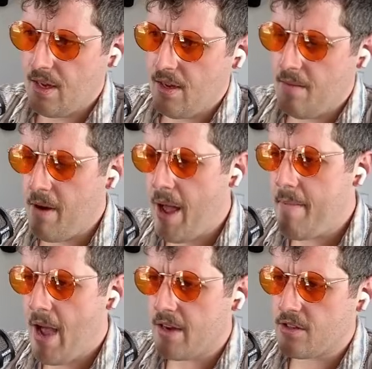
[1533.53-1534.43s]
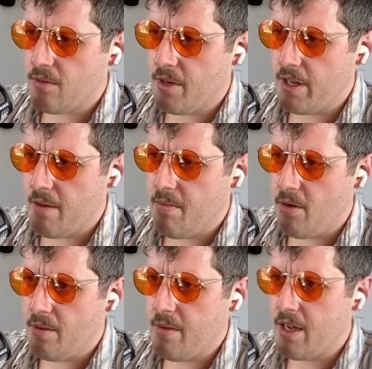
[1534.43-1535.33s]
Buybacks are really
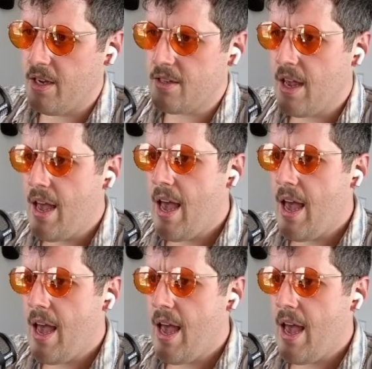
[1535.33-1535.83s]
important because